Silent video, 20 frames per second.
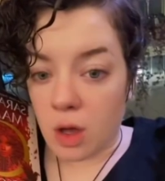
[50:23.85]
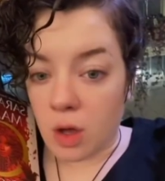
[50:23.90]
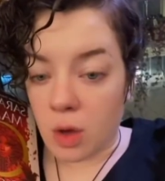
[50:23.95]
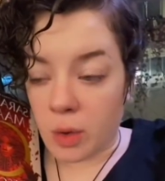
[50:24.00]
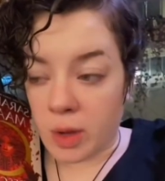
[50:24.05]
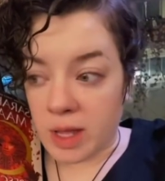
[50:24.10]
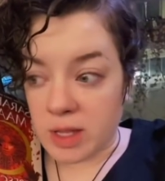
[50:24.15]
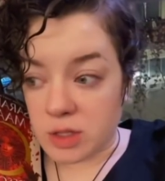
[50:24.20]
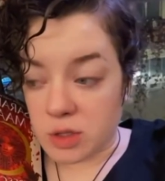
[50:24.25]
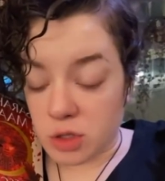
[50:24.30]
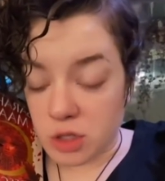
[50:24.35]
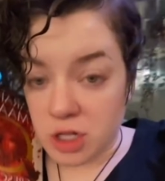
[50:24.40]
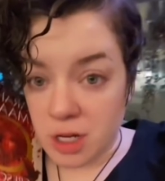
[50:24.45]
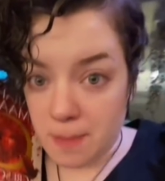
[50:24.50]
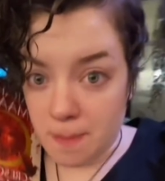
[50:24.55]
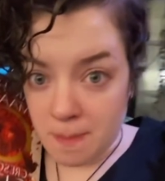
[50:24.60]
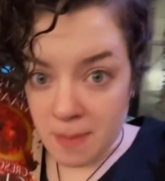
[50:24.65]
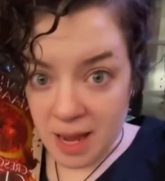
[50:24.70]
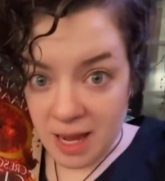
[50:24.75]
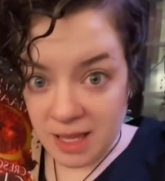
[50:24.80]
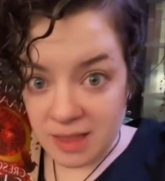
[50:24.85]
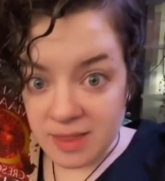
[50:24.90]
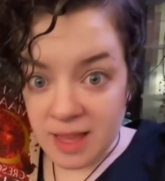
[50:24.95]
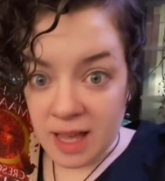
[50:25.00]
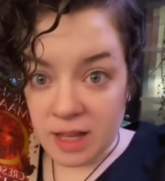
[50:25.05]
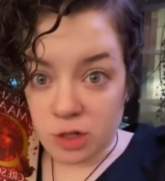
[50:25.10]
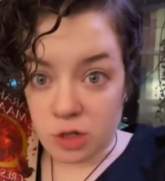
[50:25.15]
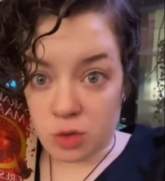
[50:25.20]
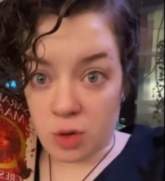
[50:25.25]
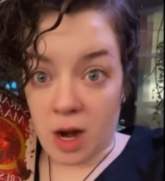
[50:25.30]
okay, so she made
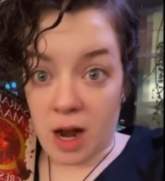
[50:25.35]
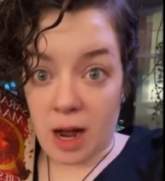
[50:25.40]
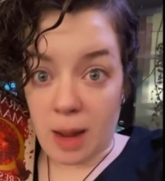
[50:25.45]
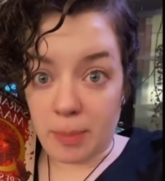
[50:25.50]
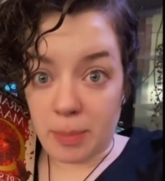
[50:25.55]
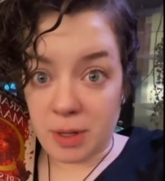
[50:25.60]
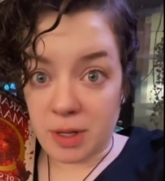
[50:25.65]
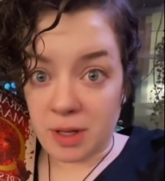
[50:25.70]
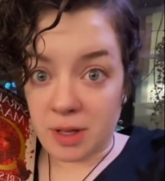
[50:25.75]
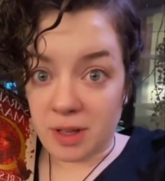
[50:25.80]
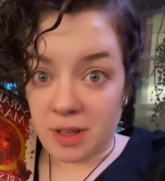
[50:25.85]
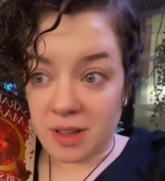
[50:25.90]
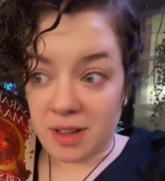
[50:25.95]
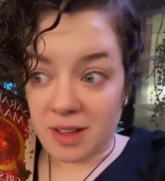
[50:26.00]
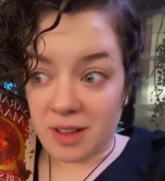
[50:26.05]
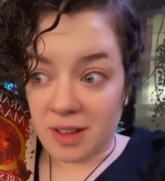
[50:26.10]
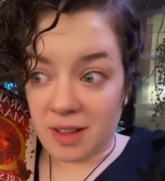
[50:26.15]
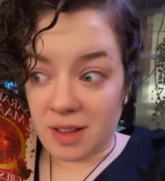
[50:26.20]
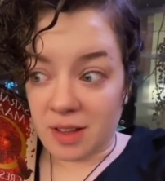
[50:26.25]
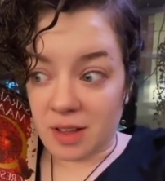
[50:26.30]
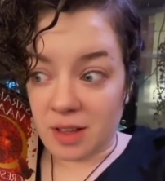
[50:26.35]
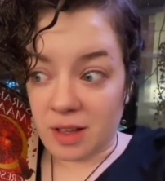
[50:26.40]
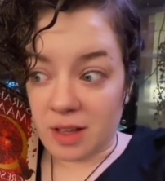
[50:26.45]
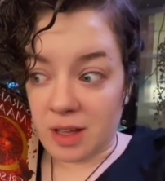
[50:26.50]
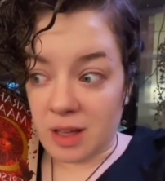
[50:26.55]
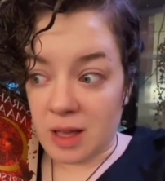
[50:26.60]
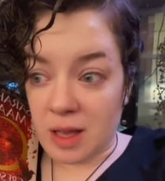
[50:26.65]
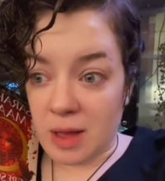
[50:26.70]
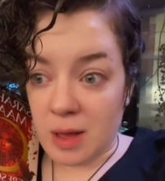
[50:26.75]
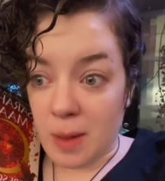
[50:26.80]
that drop.
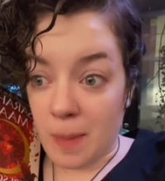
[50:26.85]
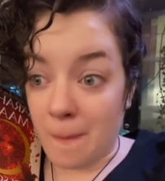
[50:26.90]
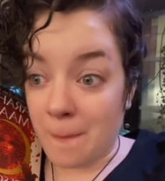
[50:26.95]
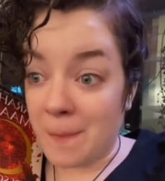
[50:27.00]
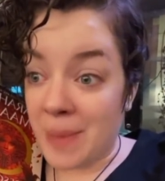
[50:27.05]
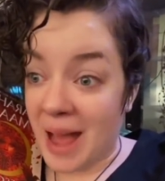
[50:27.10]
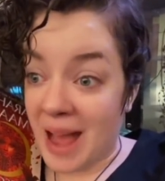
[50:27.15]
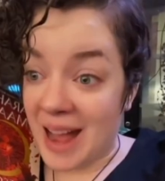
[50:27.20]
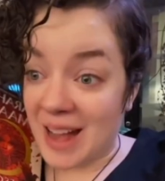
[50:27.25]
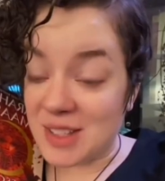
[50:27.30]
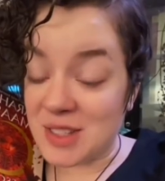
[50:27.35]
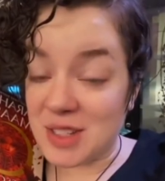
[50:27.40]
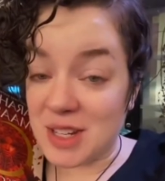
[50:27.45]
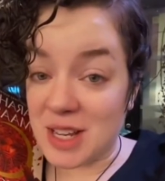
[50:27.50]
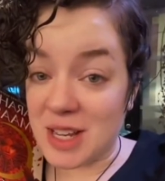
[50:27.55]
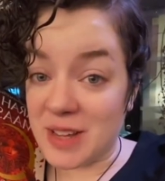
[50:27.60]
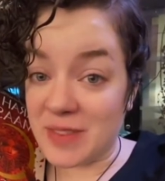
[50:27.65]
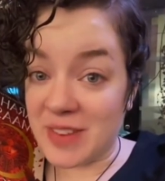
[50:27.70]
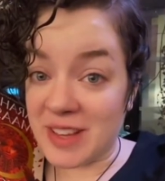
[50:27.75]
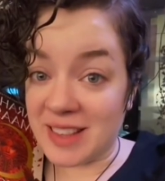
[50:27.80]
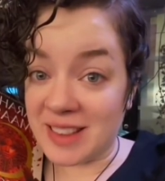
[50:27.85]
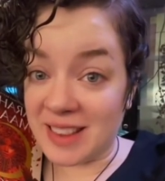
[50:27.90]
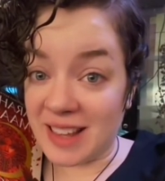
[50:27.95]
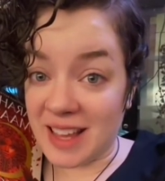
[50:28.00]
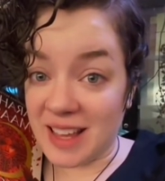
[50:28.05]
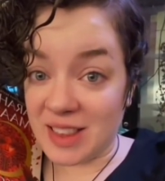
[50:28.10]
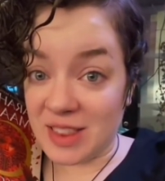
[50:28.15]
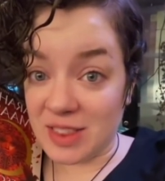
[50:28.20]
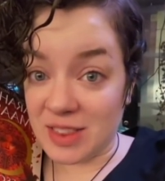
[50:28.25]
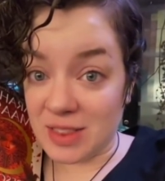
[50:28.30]
Past even
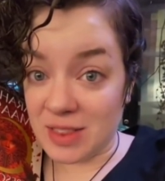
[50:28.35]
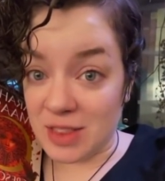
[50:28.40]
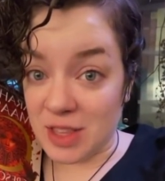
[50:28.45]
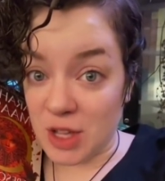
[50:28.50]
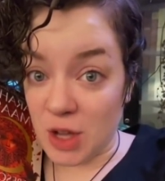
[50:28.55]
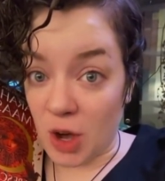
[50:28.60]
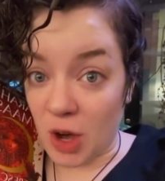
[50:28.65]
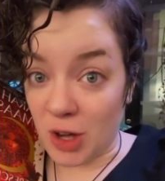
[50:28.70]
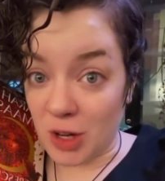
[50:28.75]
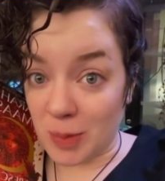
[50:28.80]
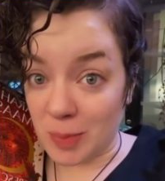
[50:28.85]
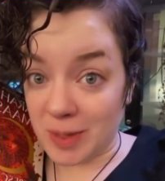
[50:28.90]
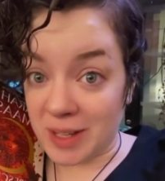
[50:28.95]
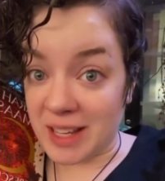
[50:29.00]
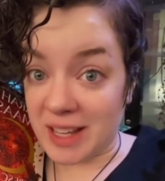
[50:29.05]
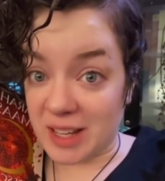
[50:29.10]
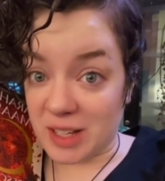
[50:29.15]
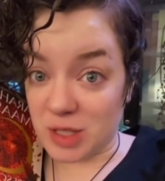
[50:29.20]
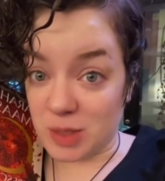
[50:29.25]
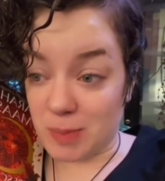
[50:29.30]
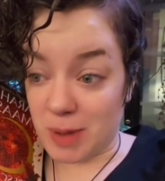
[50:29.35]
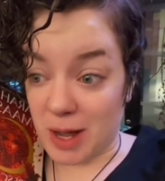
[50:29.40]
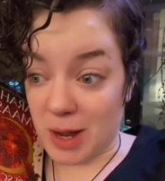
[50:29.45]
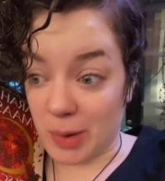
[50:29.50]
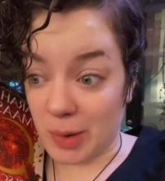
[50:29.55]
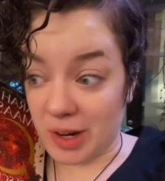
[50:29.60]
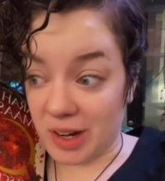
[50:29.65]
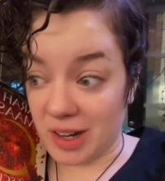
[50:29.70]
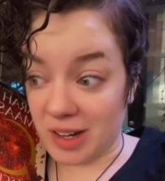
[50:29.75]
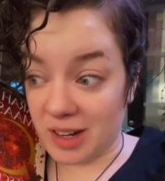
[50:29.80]
like the Autumn King's
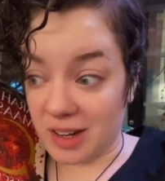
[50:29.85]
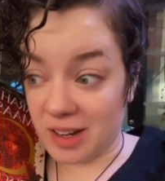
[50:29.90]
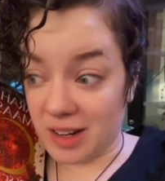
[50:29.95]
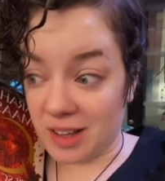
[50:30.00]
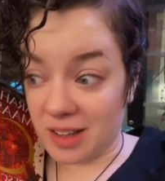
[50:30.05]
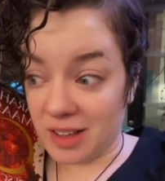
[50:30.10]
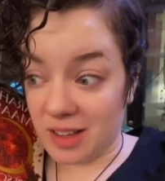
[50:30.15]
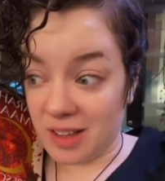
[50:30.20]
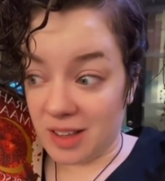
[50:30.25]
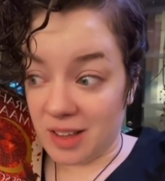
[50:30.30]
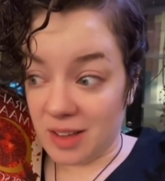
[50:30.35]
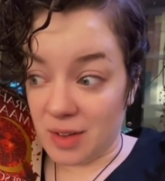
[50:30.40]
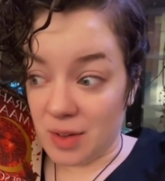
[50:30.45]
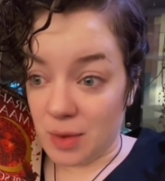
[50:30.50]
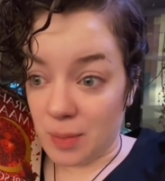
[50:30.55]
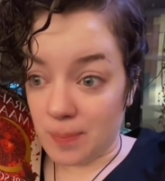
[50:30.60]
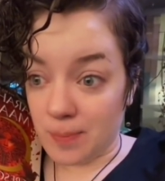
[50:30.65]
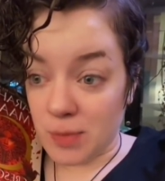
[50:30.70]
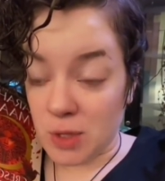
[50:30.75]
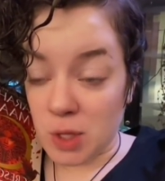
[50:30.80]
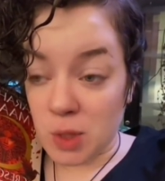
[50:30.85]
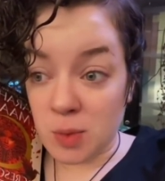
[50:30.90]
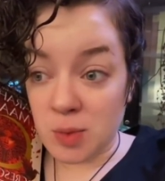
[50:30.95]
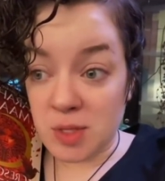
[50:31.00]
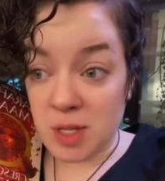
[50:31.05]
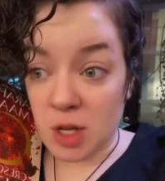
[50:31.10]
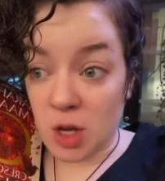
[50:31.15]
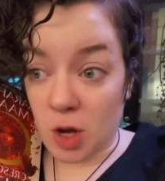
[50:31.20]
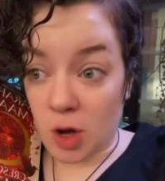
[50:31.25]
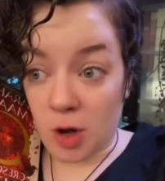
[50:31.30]
power.
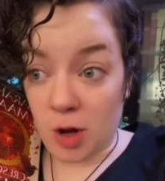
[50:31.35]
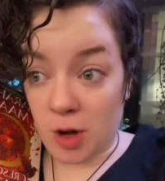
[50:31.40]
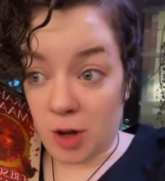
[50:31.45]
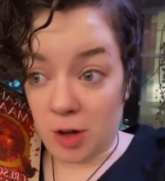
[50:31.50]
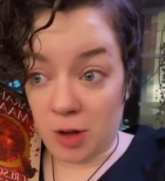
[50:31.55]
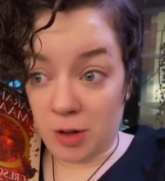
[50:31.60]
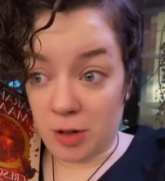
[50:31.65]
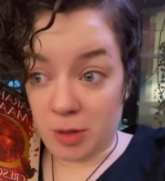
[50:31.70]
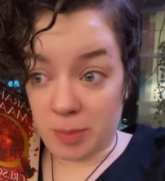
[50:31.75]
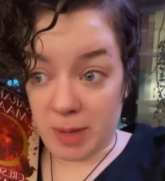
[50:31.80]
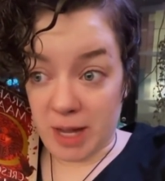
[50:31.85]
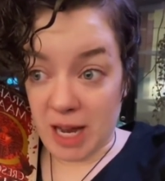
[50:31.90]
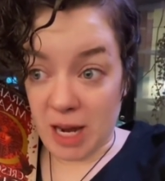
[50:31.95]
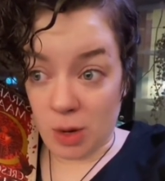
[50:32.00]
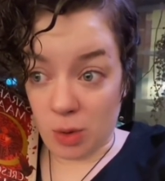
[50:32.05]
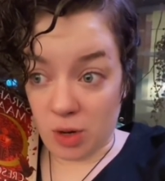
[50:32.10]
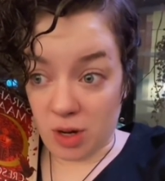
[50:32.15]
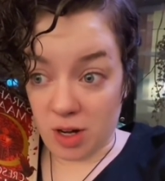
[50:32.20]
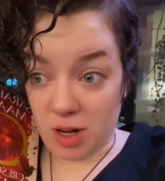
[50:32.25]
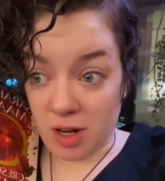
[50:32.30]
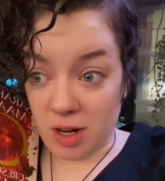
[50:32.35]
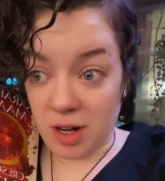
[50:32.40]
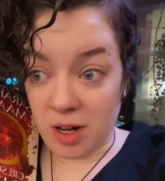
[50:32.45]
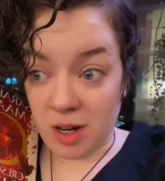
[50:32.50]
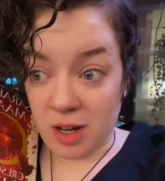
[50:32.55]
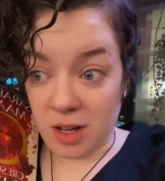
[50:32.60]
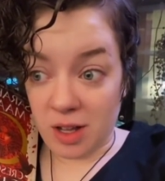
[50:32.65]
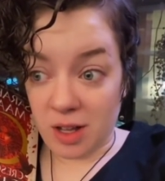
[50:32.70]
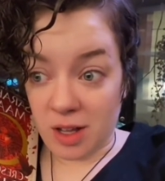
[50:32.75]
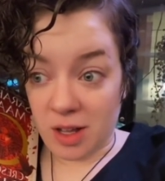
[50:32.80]
Using all the power.
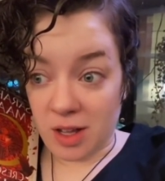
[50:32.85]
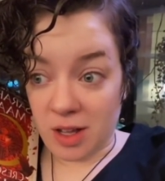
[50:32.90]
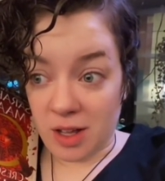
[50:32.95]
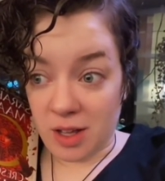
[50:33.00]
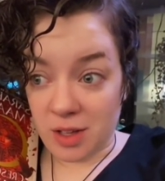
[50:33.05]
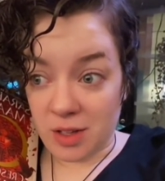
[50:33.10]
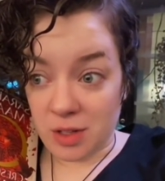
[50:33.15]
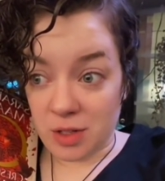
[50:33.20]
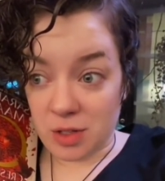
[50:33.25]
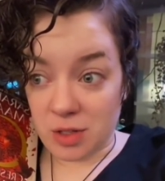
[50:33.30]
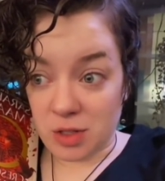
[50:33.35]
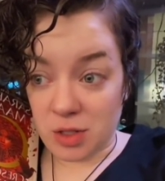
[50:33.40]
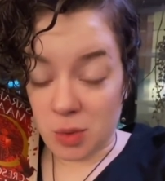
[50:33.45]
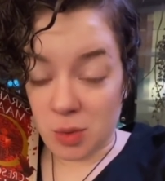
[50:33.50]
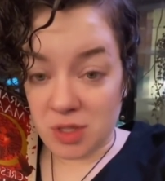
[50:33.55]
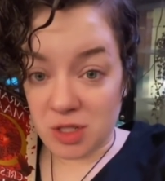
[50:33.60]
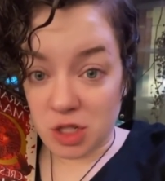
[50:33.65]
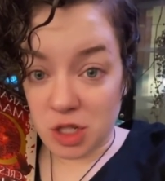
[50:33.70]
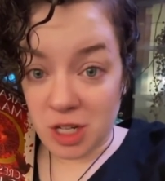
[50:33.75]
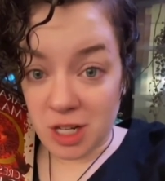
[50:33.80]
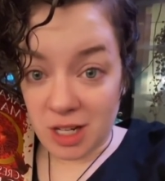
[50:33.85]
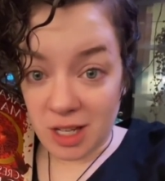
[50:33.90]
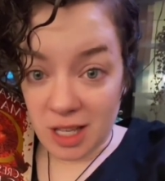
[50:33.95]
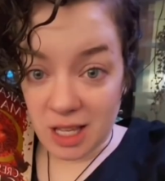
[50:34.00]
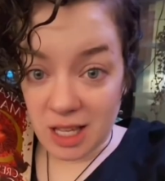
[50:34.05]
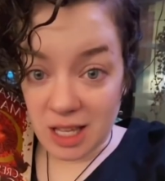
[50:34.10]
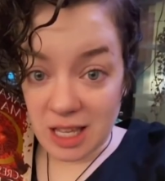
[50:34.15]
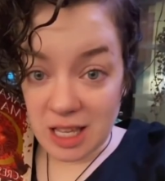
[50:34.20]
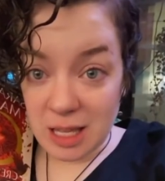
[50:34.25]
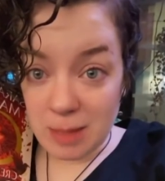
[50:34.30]
So is she gonna like
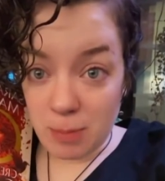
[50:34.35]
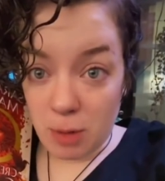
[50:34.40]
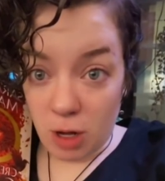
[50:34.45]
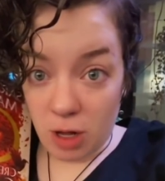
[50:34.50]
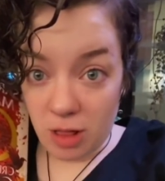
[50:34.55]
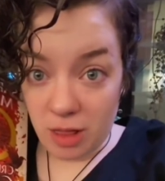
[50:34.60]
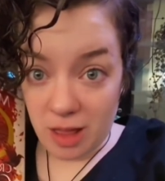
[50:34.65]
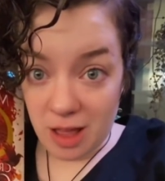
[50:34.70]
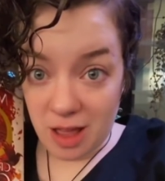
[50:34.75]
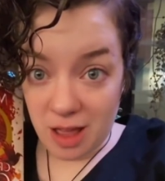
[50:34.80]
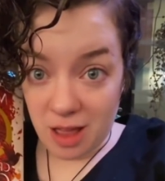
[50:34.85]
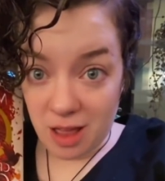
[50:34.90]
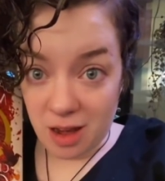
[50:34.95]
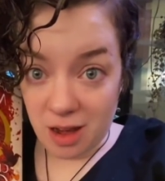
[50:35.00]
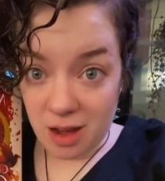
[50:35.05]
keep all that?